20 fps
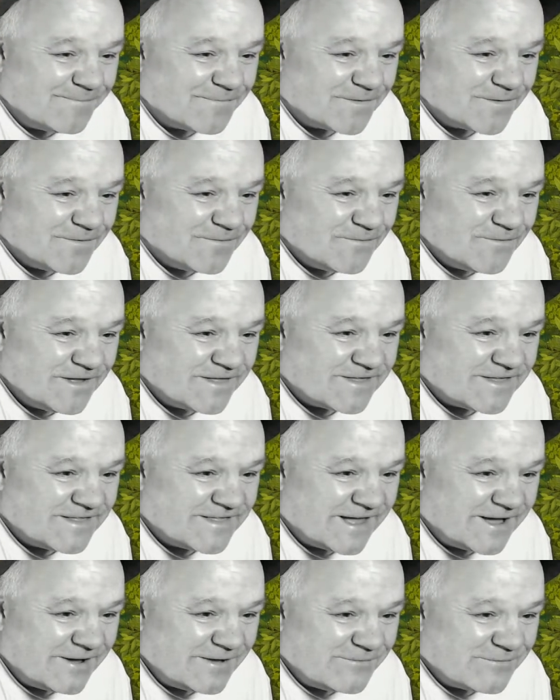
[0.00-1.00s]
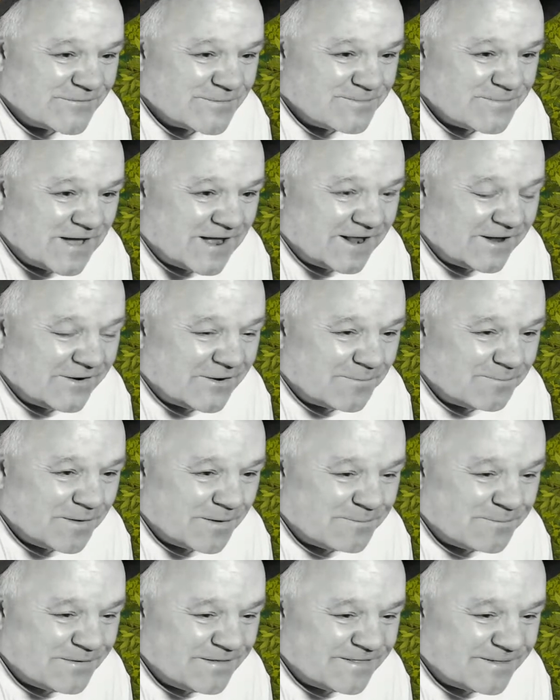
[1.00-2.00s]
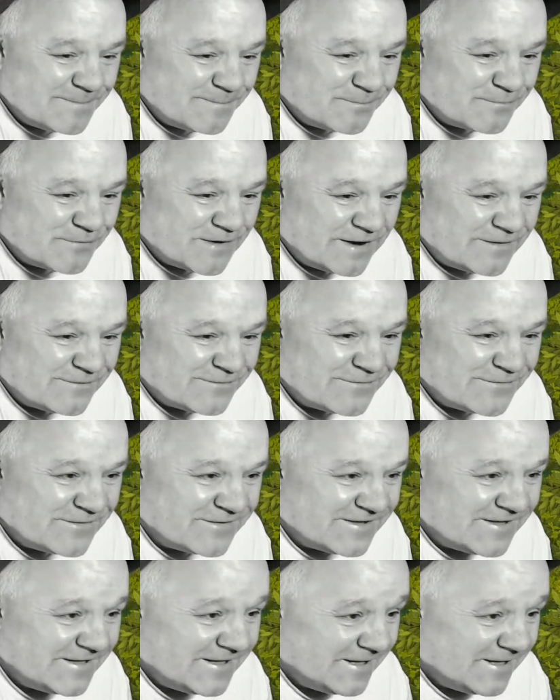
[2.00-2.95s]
Richard's out in for Man. I know Beppin's in Bradford.